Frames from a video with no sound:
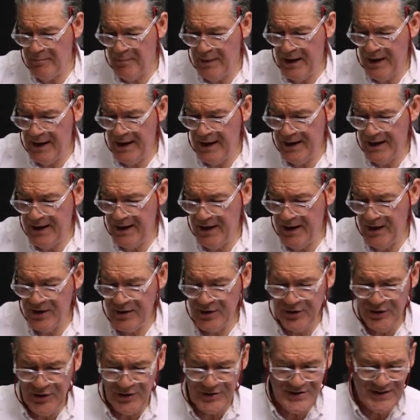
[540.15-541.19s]
my uh,
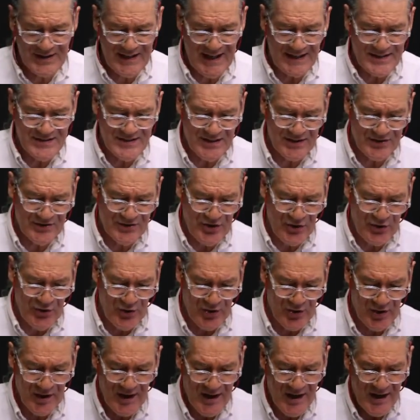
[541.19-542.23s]
good sketching tool